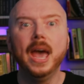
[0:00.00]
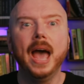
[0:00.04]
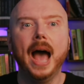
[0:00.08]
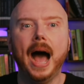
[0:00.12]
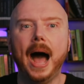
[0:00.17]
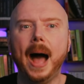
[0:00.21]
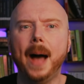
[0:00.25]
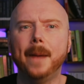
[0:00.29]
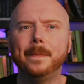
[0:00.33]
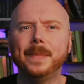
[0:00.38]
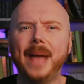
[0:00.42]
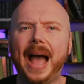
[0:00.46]

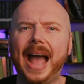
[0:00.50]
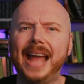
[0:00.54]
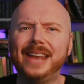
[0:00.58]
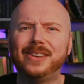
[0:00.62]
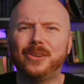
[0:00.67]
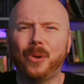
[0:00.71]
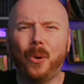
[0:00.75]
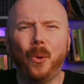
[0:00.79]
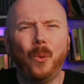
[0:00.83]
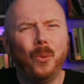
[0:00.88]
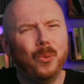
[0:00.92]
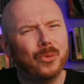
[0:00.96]
Um, and
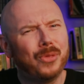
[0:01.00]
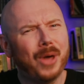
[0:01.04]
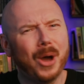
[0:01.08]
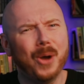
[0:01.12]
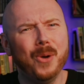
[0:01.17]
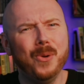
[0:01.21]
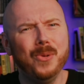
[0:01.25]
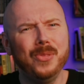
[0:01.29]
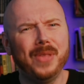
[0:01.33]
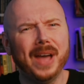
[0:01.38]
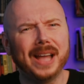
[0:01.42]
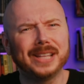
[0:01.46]

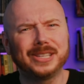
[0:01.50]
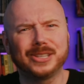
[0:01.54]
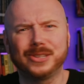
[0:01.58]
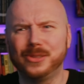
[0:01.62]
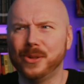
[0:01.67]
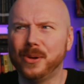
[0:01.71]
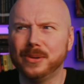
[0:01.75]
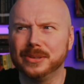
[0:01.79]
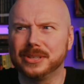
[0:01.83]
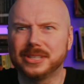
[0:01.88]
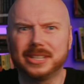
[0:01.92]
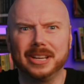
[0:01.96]
although that's
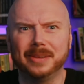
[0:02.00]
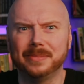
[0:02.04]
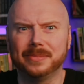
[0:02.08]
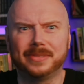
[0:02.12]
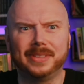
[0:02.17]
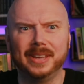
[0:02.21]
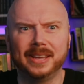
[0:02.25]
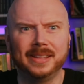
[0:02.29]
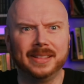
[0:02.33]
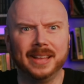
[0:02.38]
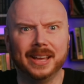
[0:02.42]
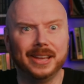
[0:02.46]
not
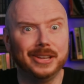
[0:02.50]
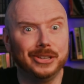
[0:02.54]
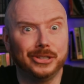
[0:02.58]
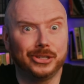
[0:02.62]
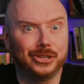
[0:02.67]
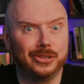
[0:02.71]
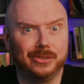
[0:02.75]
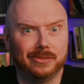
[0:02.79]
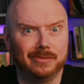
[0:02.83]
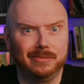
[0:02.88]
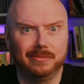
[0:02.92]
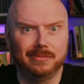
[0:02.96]
something that
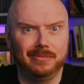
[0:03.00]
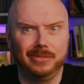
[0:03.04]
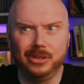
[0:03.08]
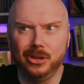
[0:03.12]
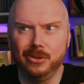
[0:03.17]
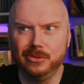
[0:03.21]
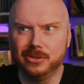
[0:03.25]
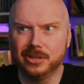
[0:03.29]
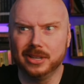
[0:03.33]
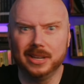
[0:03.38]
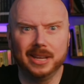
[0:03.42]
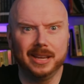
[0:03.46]
is
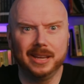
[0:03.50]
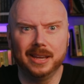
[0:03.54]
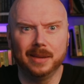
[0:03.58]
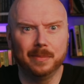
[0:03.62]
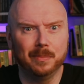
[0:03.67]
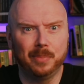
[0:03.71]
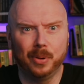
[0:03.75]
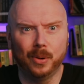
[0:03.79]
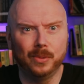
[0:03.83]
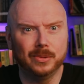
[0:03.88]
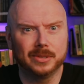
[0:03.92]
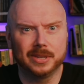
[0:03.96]
usually
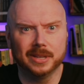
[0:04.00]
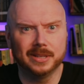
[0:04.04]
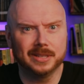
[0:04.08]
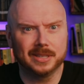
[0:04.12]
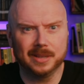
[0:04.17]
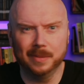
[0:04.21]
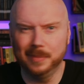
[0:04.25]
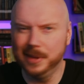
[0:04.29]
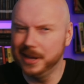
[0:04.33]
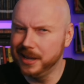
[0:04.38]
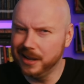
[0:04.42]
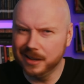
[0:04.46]
important
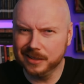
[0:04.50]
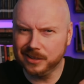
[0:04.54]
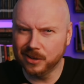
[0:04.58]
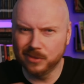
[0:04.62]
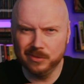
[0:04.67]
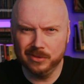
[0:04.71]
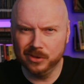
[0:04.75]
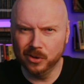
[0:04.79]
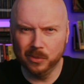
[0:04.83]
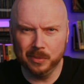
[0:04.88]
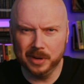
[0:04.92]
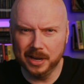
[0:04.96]
to me, I
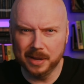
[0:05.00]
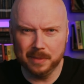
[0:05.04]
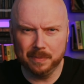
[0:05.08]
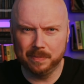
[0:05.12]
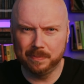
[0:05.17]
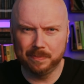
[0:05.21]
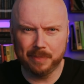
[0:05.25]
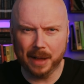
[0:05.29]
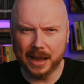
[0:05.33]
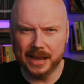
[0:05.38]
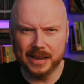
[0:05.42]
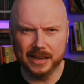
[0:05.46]
don't normally
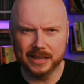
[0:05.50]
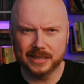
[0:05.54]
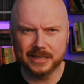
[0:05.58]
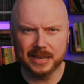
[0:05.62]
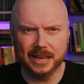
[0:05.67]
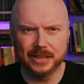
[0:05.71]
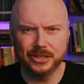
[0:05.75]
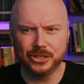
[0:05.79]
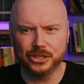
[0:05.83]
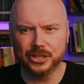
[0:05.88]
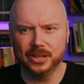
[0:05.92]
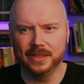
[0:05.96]
pay
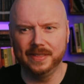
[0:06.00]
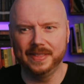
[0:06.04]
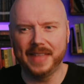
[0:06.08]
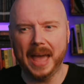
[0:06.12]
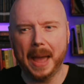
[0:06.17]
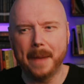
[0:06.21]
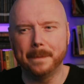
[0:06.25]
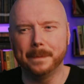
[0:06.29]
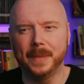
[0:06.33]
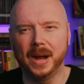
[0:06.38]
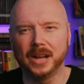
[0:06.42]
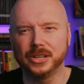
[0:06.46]
attention
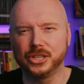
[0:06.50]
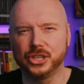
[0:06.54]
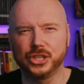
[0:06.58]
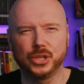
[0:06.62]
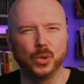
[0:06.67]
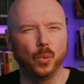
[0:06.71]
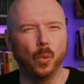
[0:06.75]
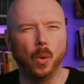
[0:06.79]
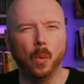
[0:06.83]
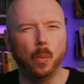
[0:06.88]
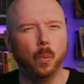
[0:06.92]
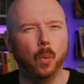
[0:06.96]
that much to
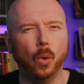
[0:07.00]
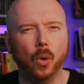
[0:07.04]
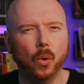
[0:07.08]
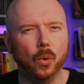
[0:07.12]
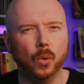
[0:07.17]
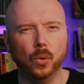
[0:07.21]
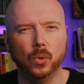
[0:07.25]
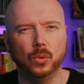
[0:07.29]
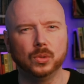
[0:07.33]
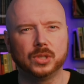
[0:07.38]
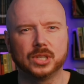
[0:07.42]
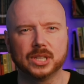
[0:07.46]

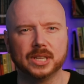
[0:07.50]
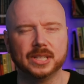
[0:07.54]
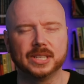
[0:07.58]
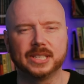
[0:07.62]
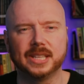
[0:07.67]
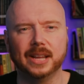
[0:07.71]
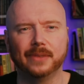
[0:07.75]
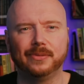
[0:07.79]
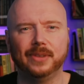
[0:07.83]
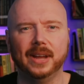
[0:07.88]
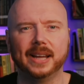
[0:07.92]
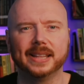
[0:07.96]
awards and
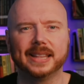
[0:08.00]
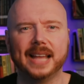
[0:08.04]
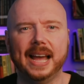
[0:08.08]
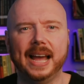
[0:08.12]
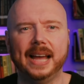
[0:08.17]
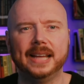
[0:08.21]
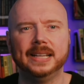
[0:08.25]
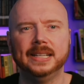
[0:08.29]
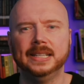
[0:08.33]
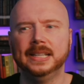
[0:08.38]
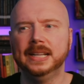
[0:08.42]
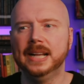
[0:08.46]
stuff like
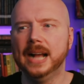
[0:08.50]
that.